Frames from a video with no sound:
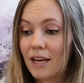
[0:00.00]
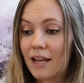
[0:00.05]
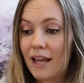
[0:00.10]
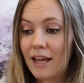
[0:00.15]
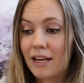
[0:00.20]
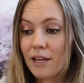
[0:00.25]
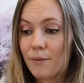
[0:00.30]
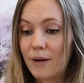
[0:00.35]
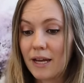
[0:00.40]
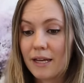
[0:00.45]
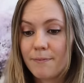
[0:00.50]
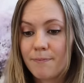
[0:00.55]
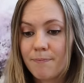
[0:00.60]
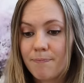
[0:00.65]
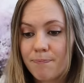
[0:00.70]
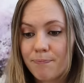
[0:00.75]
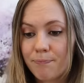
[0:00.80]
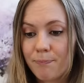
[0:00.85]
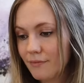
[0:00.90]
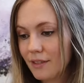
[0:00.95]
Anyway,
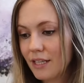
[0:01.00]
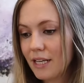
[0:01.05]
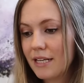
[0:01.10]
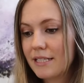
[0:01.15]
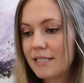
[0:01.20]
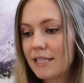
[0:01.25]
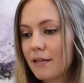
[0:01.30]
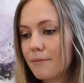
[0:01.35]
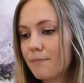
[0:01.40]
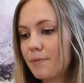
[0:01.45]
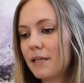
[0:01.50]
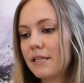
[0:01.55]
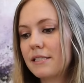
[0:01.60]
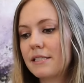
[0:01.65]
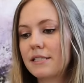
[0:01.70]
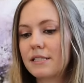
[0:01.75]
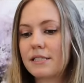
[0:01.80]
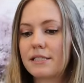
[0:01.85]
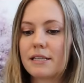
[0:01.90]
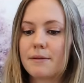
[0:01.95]
I said
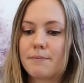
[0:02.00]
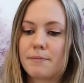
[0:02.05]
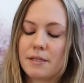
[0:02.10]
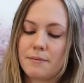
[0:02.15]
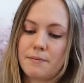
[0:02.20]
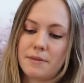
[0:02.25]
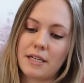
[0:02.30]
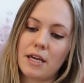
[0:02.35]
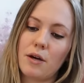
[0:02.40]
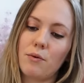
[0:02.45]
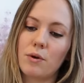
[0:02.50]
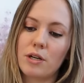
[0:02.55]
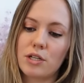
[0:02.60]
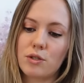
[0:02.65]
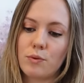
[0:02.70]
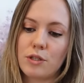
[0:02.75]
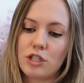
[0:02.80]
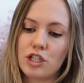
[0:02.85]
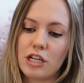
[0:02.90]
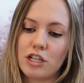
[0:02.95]
plus the symptoms get
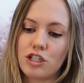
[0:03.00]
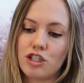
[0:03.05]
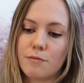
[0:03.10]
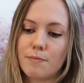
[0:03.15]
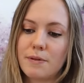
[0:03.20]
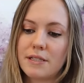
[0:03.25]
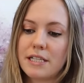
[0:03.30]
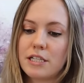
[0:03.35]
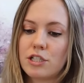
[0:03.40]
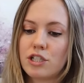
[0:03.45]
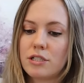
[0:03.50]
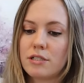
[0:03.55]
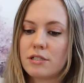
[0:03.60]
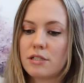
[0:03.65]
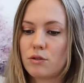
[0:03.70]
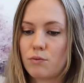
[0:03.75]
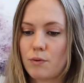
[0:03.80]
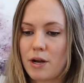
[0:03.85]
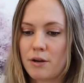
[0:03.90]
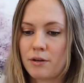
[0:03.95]
worse with changing positions
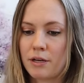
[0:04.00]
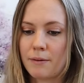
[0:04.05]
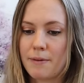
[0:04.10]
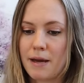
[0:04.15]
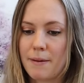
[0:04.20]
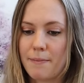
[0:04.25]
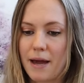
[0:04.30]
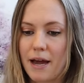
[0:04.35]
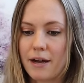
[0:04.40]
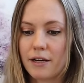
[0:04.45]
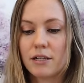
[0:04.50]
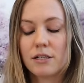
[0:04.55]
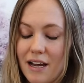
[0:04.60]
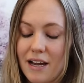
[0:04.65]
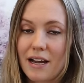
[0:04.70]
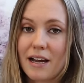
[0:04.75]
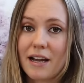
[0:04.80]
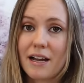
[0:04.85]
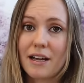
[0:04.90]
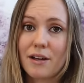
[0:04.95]
and rounding my back.
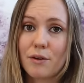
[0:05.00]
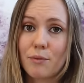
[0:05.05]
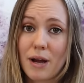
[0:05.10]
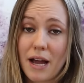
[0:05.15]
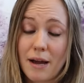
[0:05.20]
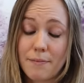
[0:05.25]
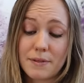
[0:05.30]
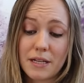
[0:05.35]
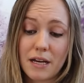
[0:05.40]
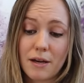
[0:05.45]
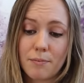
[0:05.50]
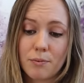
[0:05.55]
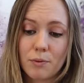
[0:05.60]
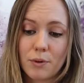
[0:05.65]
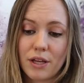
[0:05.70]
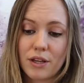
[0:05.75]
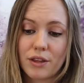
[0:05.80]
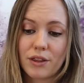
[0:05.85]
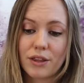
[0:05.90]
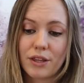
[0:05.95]
I wrapped up
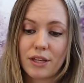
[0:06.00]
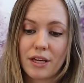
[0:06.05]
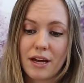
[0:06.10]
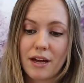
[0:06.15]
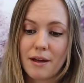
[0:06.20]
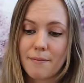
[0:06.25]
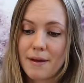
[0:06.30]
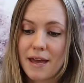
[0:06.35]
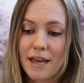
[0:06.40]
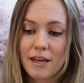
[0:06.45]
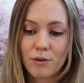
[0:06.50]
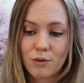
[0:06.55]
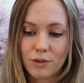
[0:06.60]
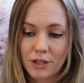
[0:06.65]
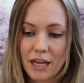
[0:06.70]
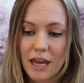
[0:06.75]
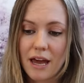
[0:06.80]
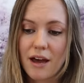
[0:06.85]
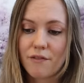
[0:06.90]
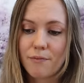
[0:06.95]
with I may
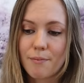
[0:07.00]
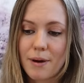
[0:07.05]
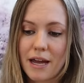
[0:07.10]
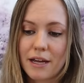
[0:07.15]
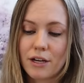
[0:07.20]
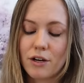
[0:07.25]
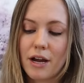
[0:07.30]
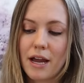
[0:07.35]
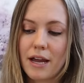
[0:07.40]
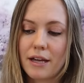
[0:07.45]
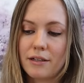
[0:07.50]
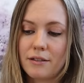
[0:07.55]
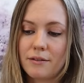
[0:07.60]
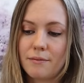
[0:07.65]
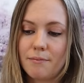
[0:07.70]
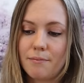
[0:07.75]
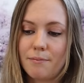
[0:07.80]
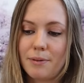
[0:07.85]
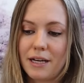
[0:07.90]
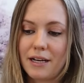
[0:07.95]
only have migraine,
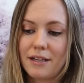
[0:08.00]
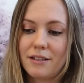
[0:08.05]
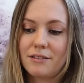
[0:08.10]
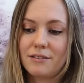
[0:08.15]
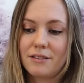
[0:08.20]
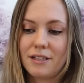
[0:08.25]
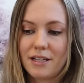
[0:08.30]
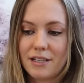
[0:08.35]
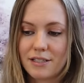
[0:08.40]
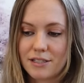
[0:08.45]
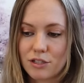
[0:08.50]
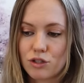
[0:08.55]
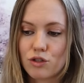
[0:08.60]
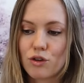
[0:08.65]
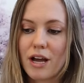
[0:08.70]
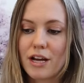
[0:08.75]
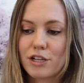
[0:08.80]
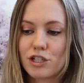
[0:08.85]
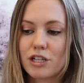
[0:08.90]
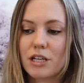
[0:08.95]
but it's a
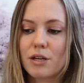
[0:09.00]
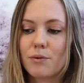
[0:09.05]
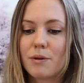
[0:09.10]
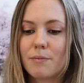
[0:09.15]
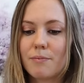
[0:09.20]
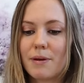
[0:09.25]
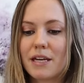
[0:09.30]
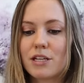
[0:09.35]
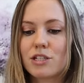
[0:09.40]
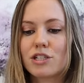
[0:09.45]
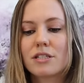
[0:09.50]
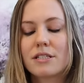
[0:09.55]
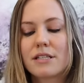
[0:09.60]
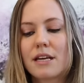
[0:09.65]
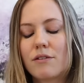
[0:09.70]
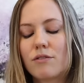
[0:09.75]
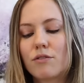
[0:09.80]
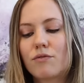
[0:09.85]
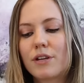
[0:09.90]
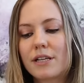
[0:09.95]
tragedy when patients
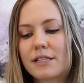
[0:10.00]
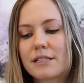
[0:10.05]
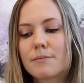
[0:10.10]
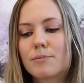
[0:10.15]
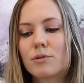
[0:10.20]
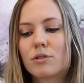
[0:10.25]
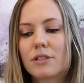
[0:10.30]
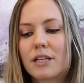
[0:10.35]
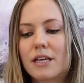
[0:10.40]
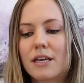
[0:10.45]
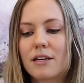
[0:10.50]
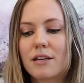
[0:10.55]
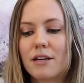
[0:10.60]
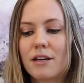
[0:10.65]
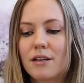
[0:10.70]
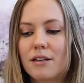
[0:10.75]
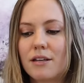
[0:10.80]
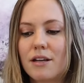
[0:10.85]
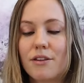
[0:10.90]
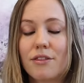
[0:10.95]
have a fixable leak
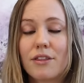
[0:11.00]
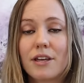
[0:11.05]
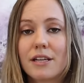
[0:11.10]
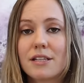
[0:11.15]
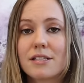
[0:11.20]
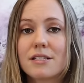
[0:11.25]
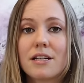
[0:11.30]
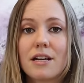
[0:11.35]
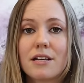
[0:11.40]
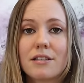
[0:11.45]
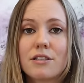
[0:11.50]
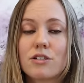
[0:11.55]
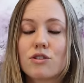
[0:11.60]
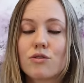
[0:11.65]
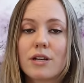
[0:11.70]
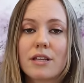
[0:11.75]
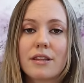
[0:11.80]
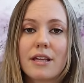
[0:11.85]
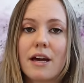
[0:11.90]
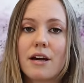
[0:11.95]
and nothing is done to
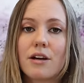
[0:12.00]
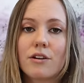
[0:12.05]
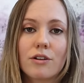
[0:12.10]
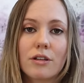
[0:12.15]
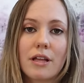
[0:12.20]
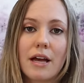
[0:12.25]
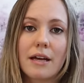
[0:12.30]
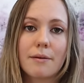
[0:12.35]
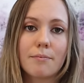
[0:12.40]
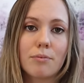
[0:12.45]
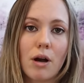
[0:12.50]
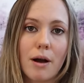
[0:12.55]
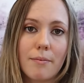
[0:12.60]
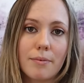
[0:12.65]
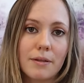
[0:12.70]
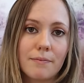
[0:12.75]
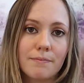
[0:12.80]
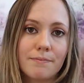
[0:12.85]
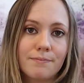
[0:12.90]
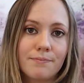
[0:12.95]
treat that underlying
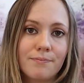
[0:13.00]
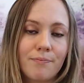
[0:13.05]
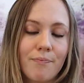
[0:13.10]
problem.